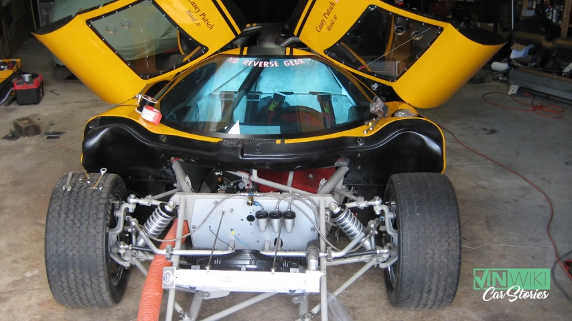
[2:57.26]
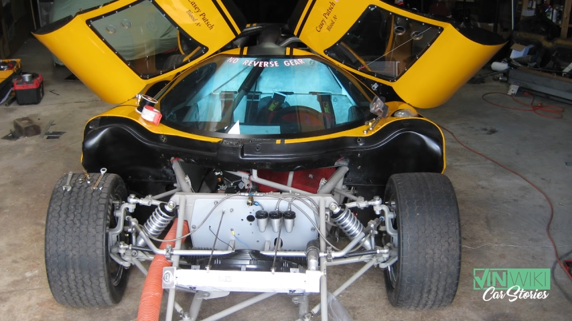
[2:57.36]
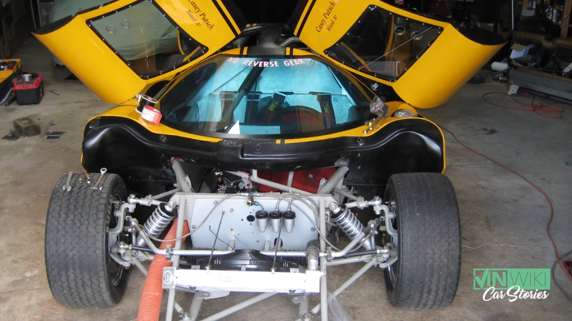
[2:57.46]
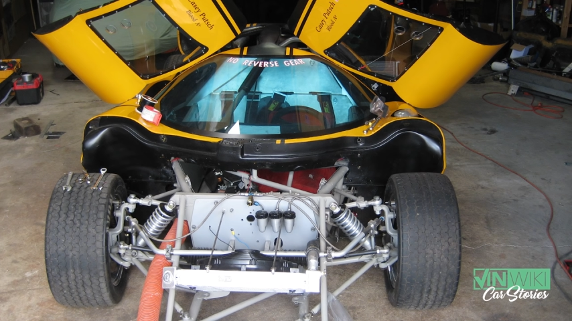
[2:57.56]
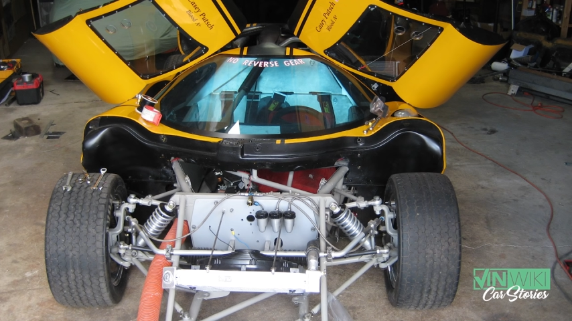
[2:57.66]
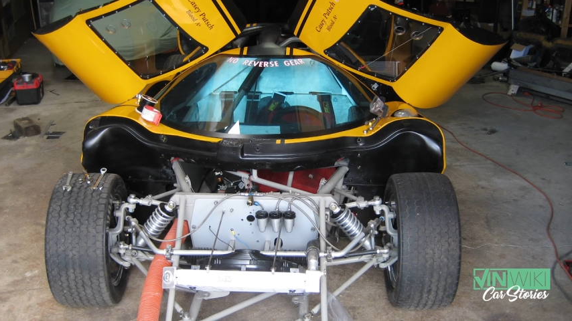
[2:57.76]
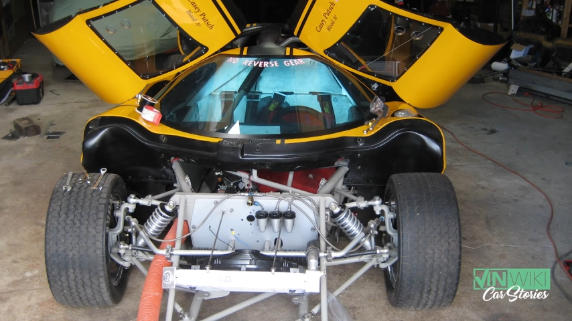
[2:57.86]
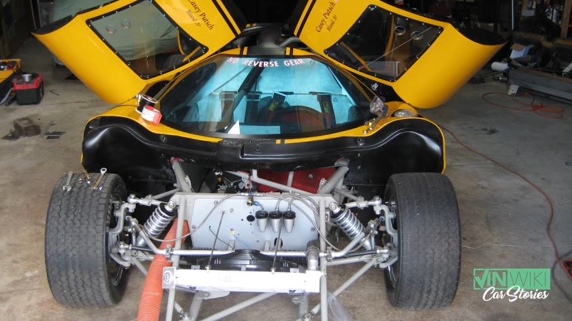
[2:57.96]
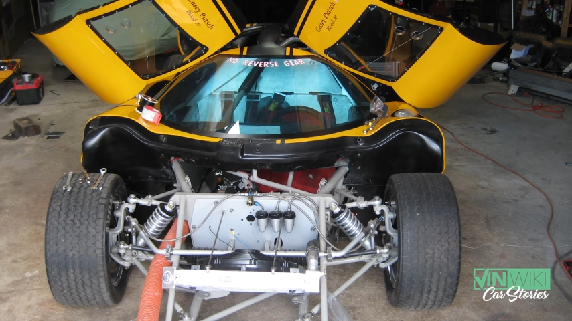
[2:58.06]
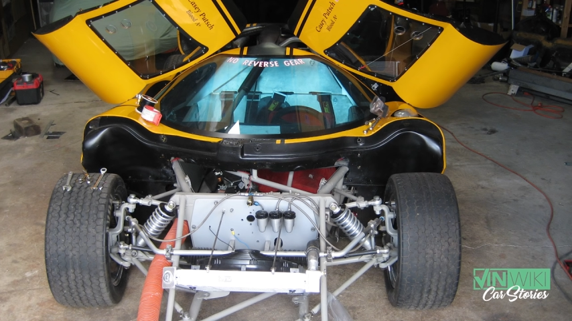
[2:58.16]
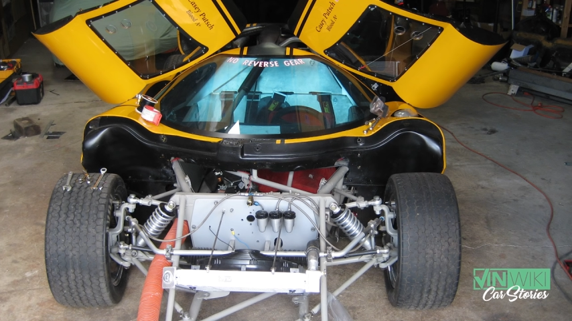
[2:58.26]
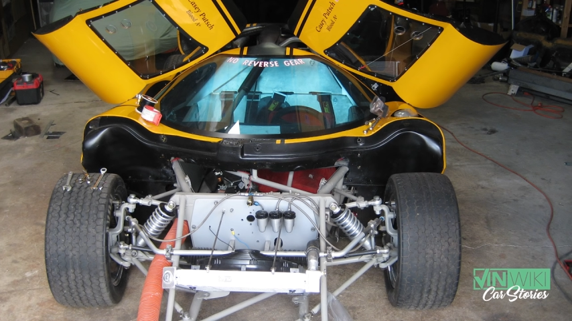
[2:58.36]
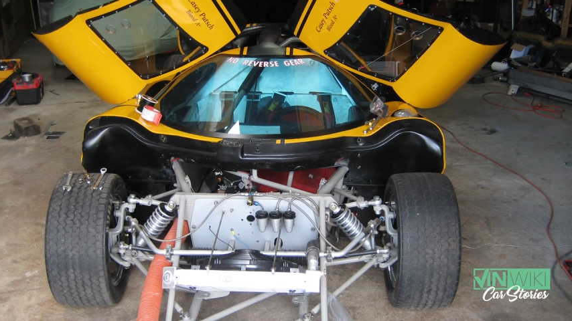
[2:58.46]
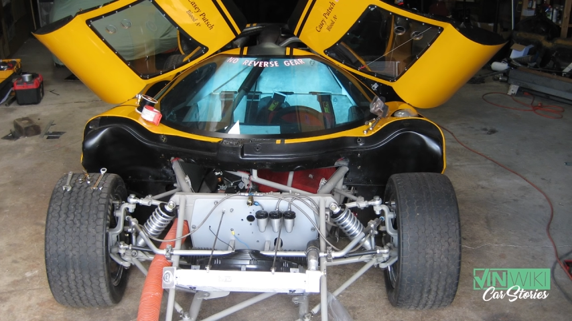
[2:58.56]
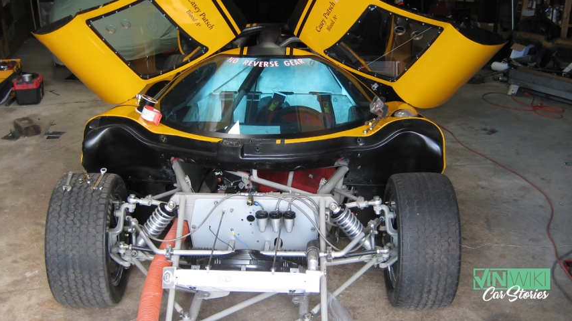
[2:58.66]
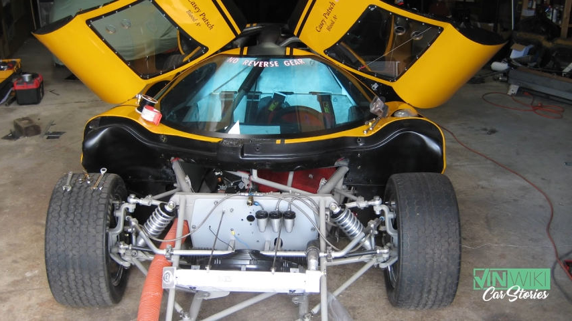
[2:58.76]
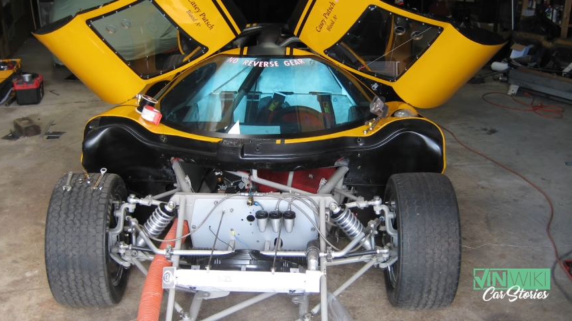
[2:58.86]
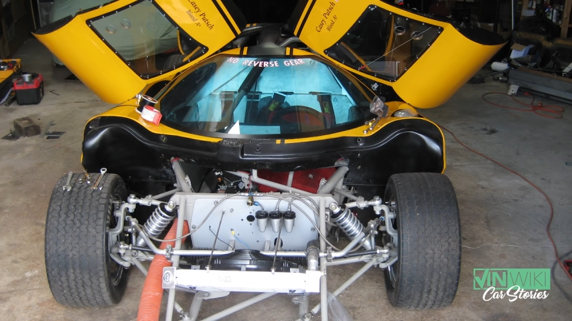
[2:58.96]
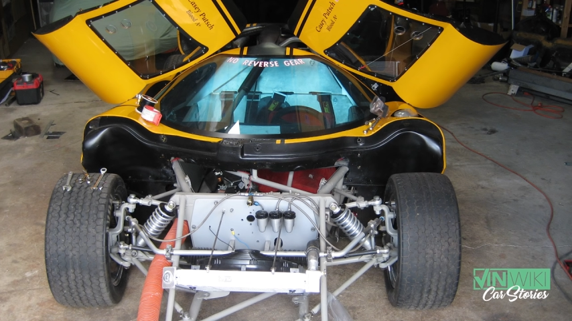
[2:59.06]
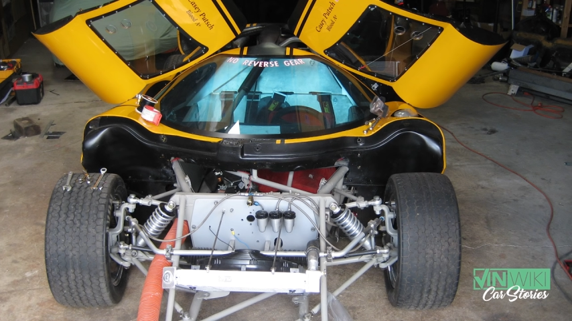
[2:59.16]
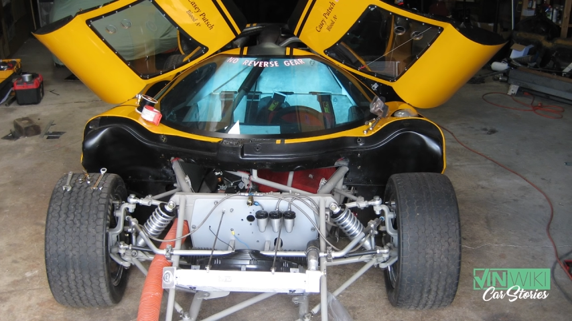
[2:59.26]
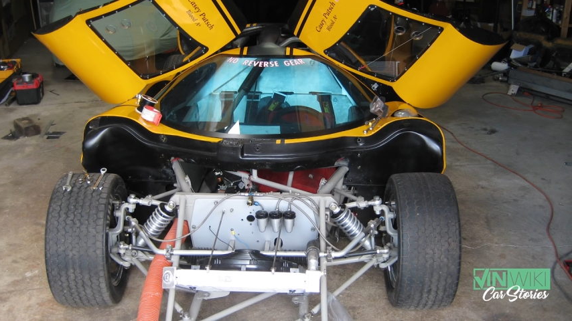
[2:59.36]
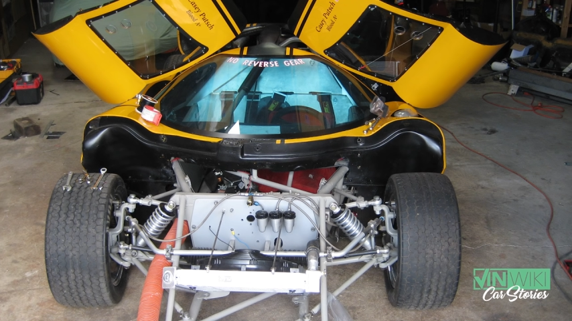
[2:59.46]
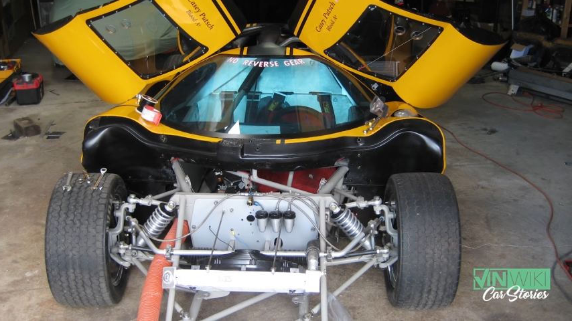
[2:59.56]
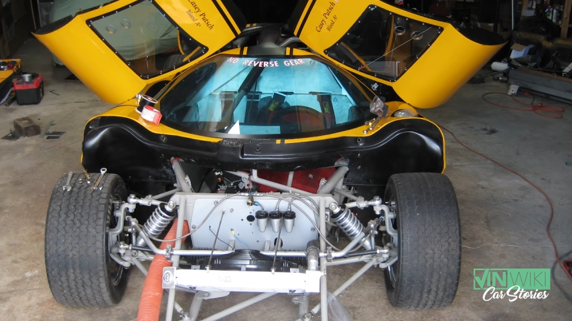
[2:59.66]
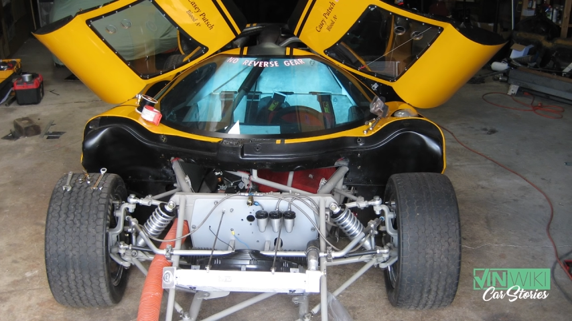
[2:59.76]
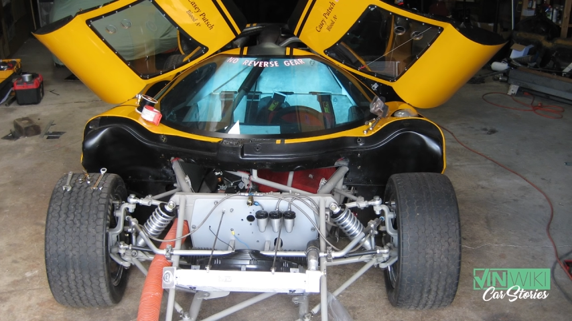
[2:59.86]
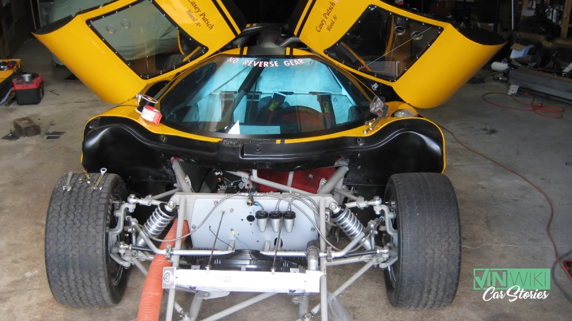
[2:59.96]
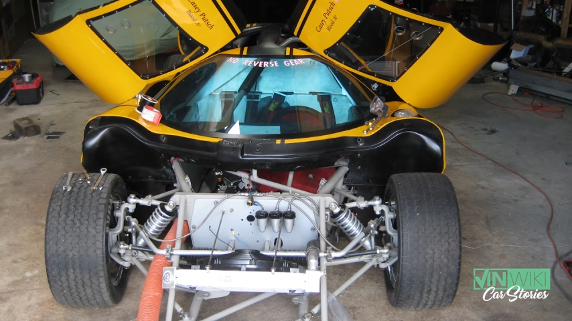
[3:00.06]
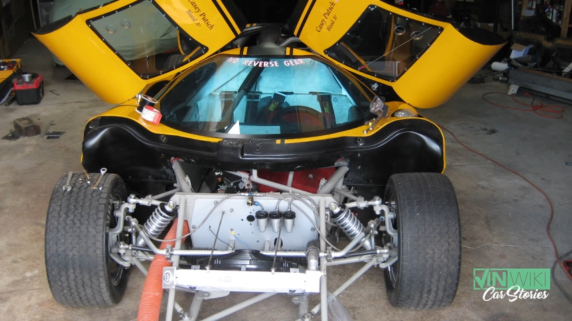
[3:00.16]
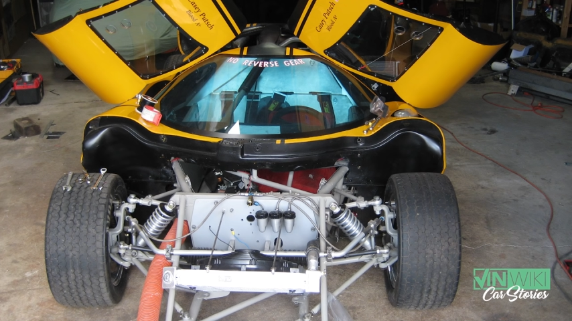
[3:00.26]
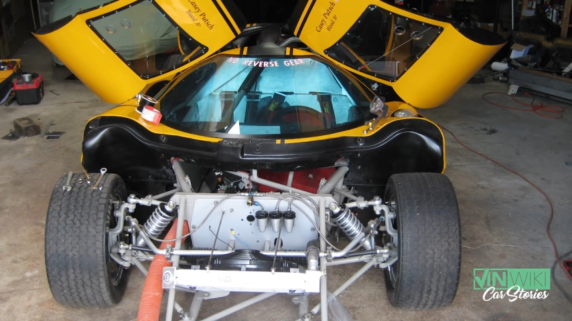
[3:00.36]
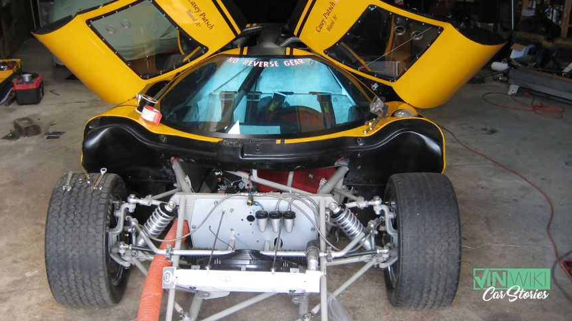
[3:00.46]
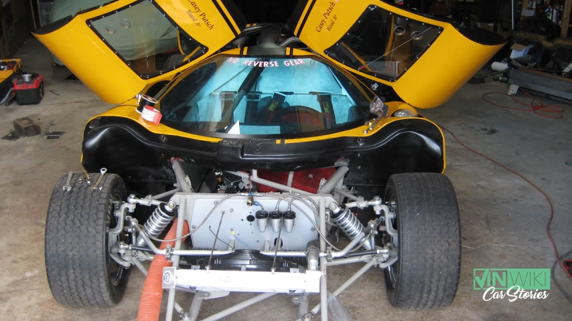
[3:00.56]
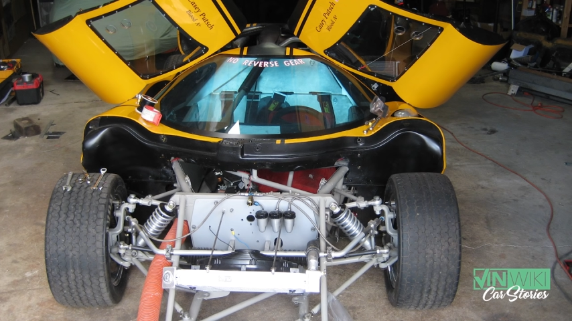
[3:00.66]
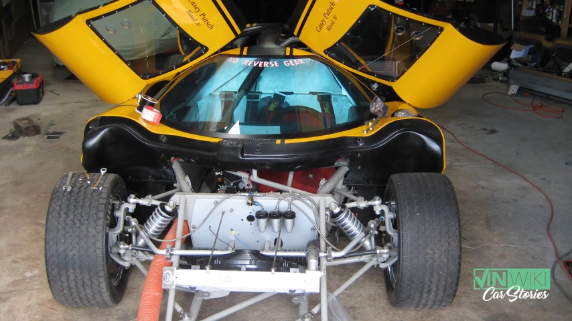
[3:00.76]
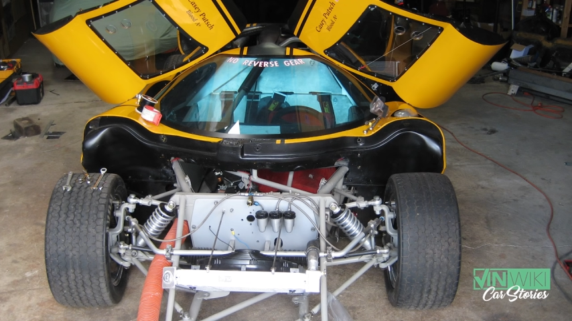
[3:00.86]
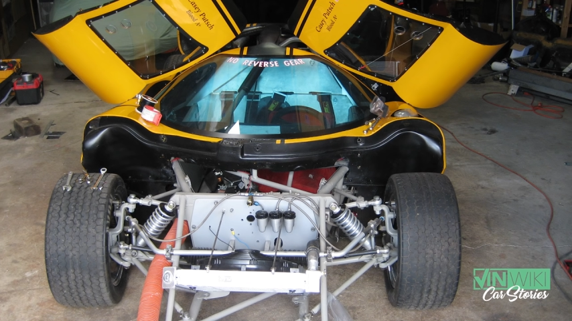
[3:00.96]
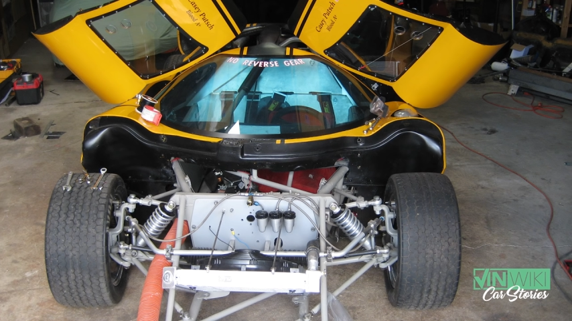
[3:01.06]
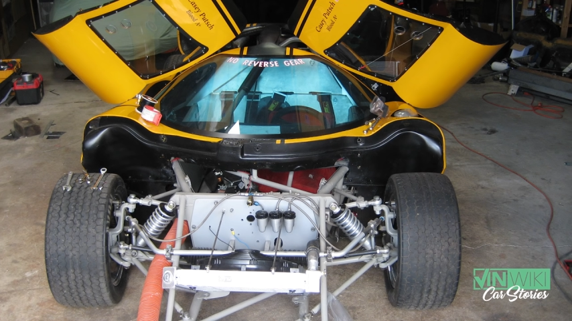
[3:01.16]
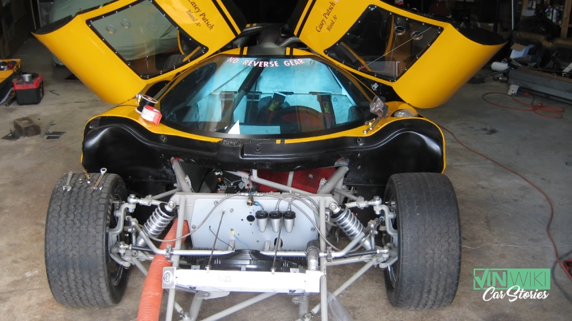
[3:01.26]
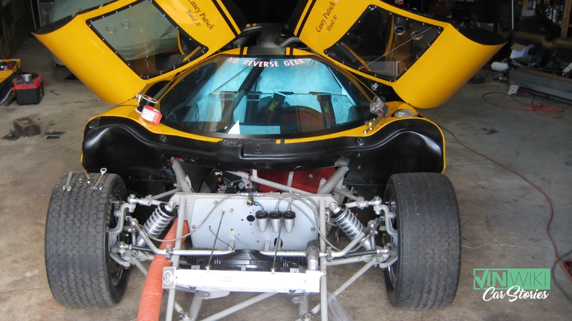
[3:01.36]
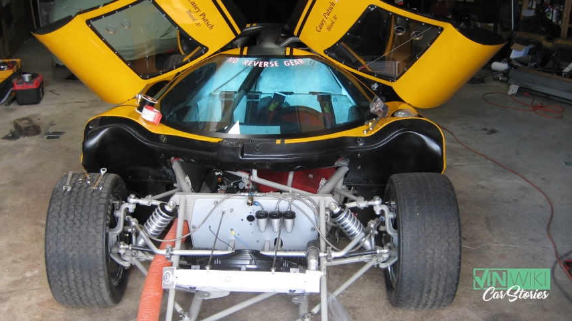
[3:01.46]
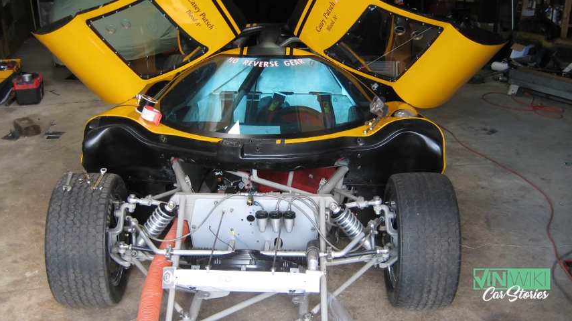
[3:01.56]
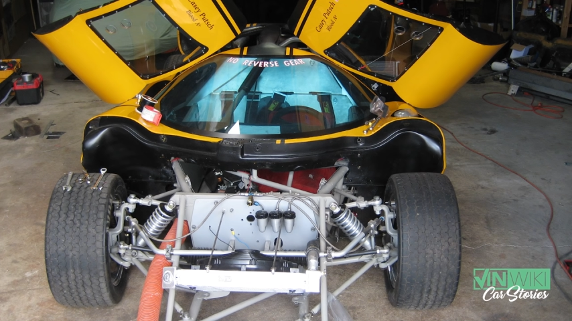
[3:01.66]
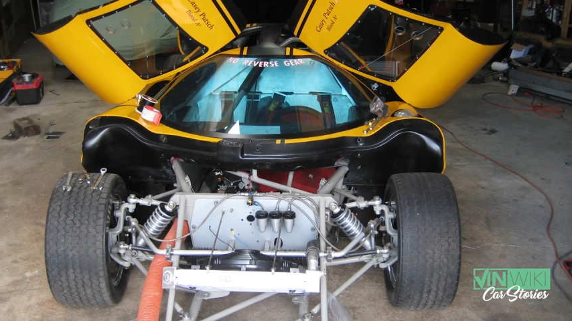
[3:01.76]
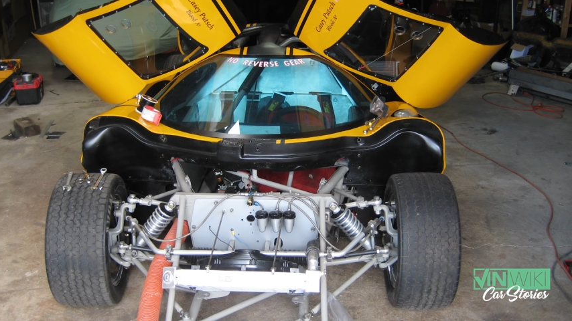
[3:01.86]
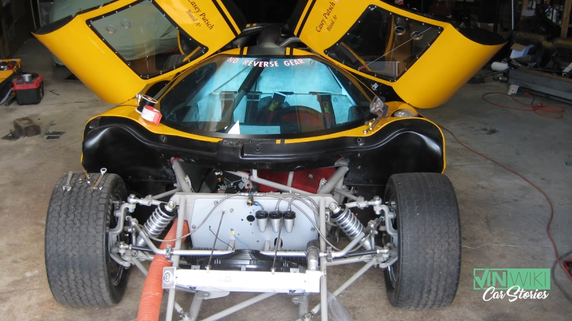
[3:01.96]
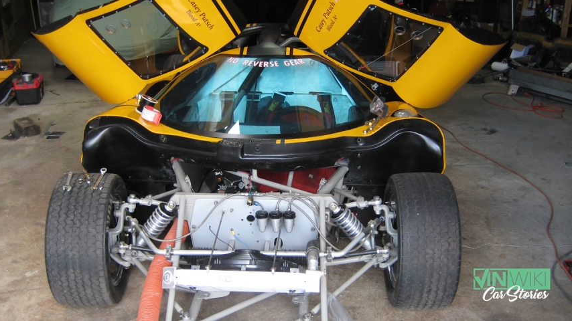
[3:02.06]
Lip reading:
[unreadable: no face in view]